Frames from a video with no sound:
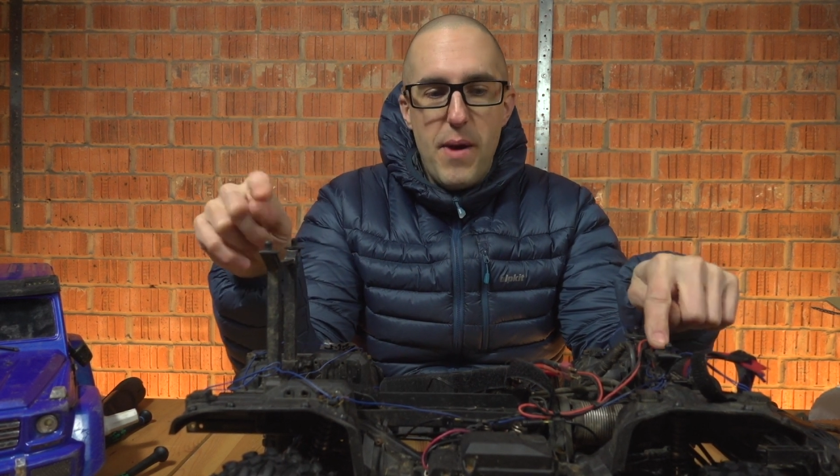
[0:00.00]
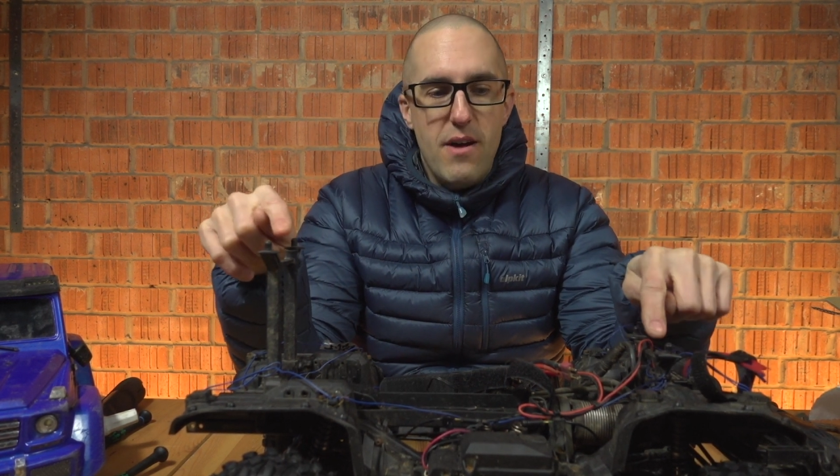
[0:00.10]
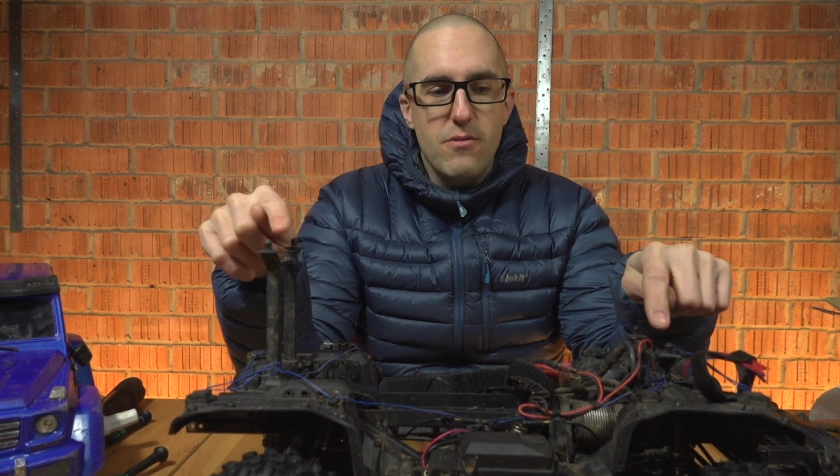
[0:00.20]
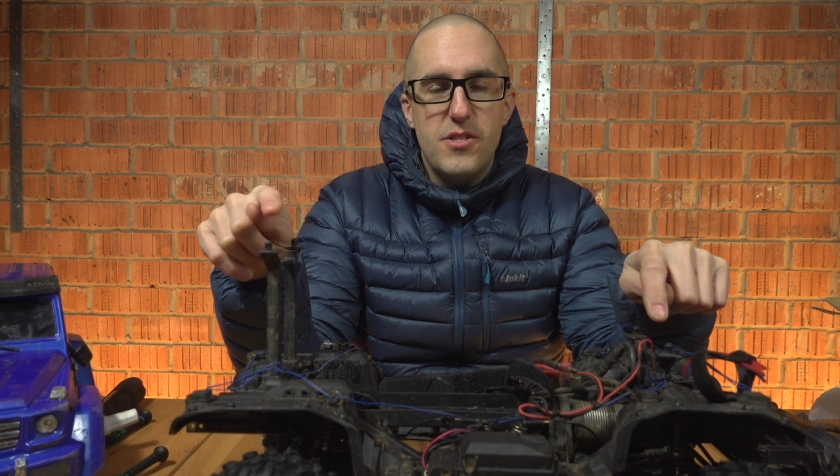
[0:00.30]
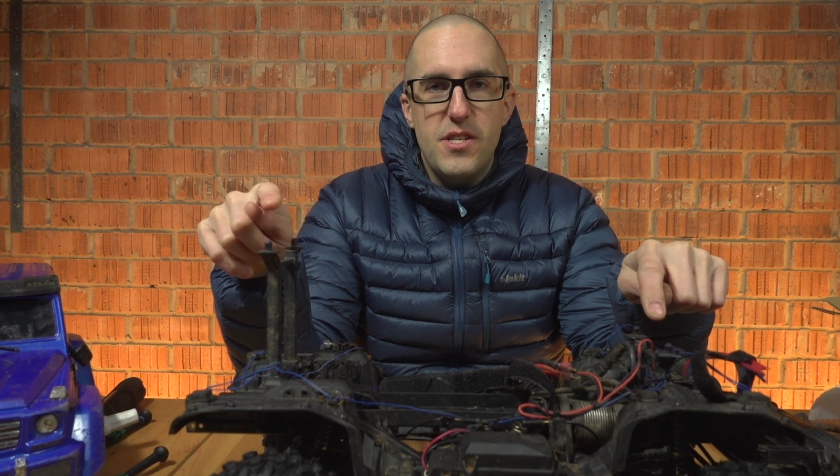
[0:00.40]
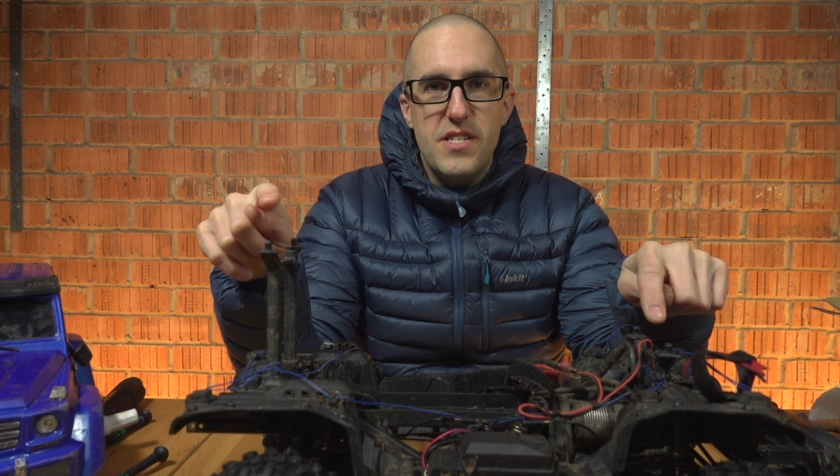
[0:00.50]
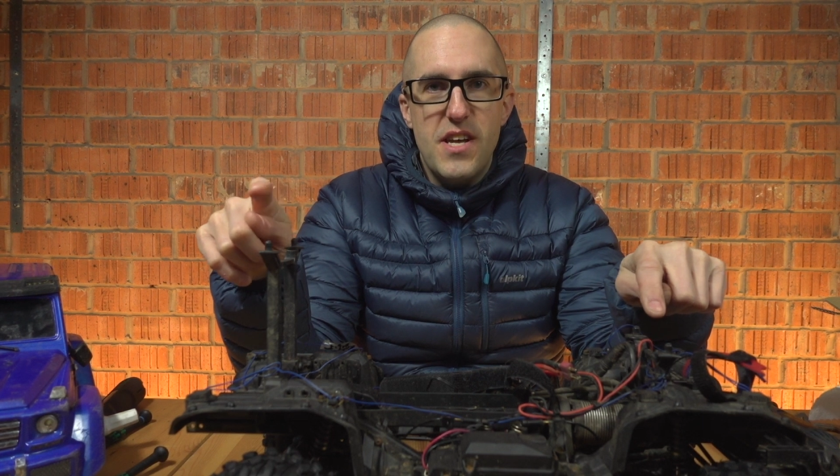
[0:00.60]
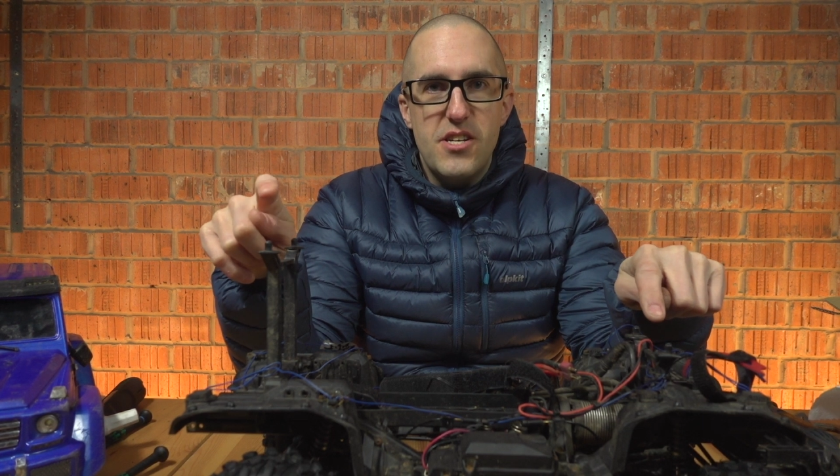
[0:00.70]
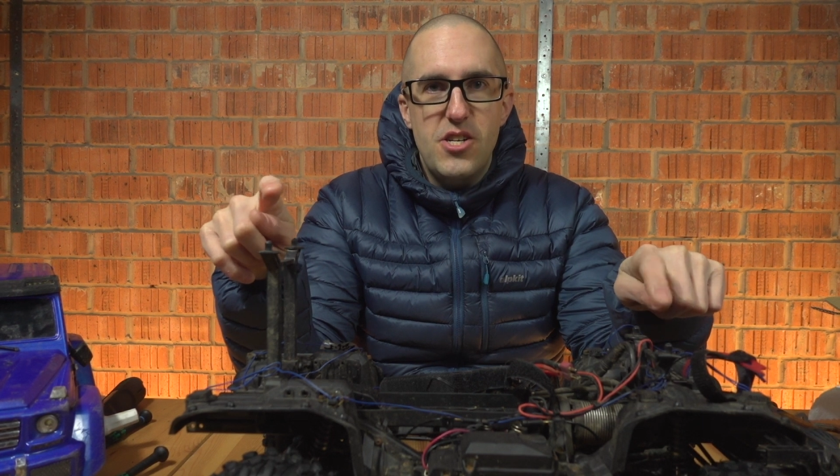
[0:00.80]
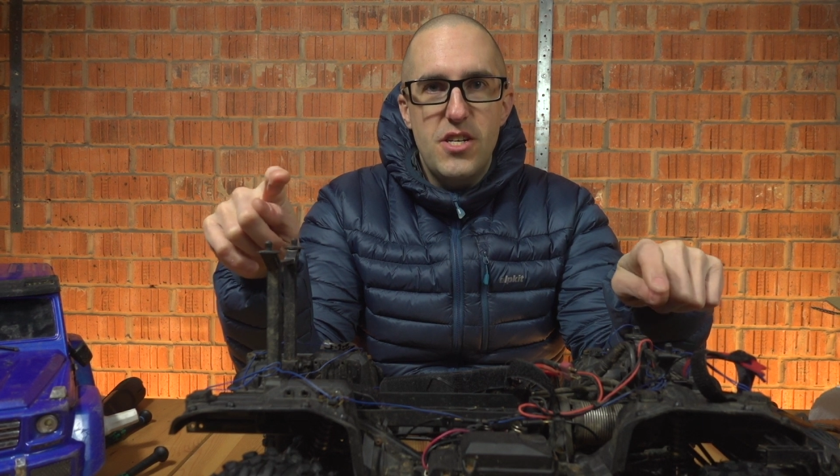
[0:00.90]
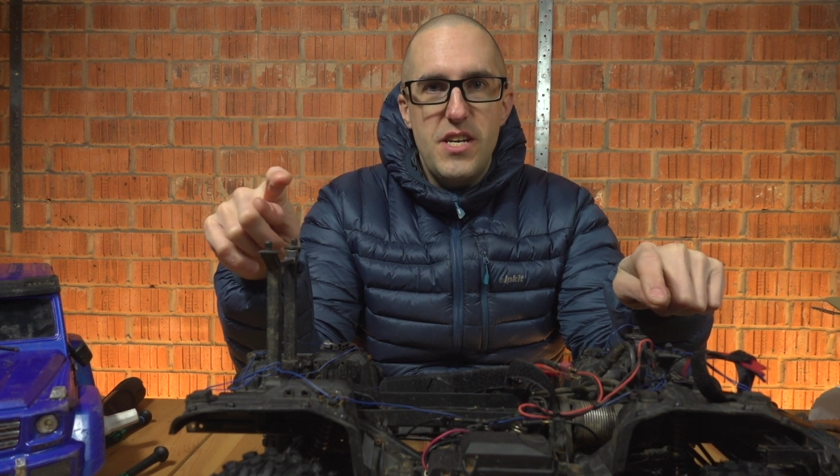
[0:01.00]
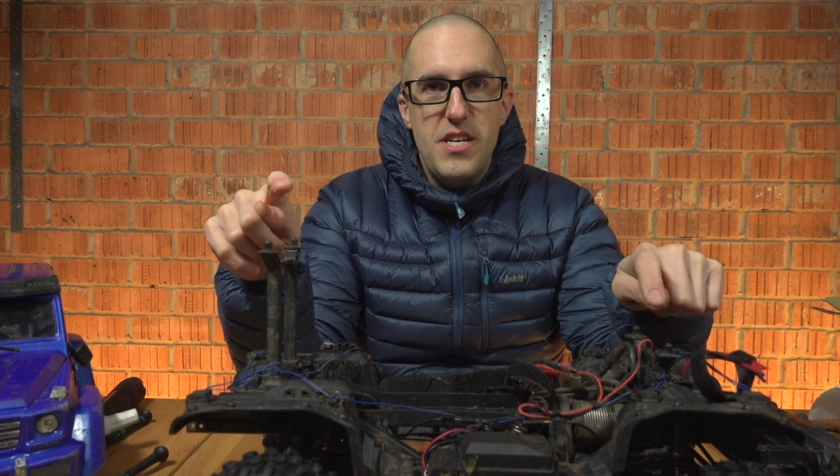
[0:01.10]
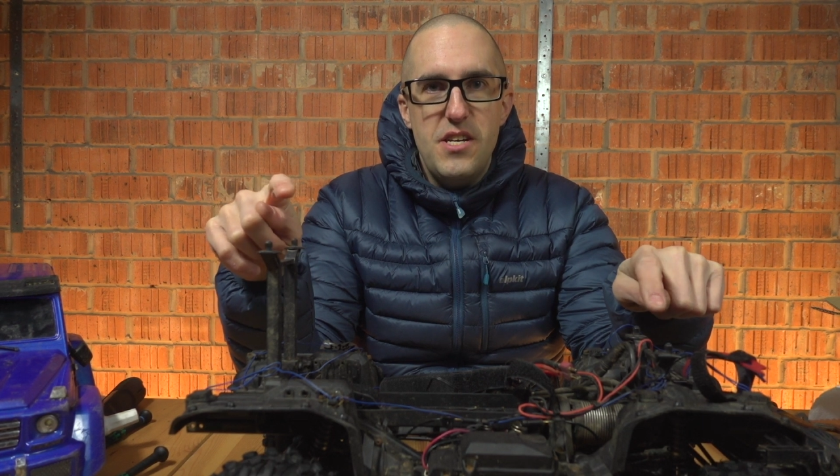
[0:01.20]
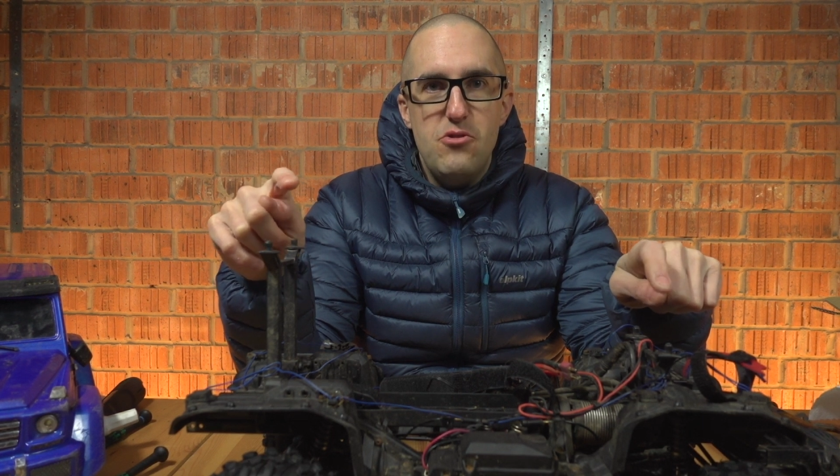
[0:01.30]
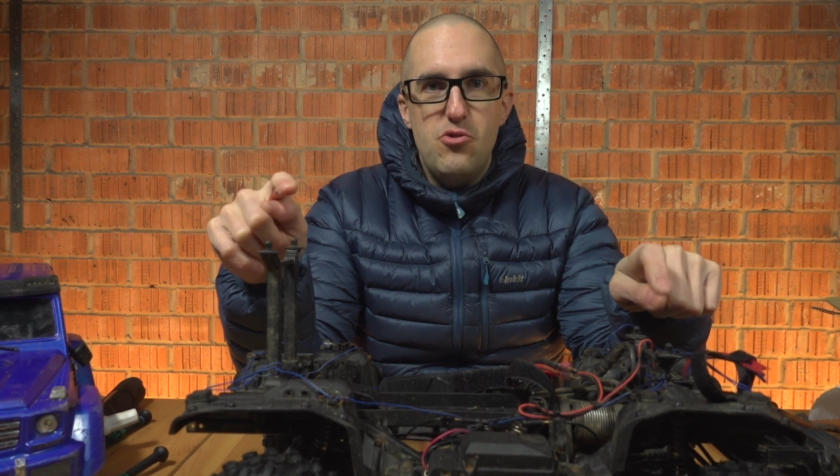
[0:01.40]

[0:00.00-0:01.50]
about is actually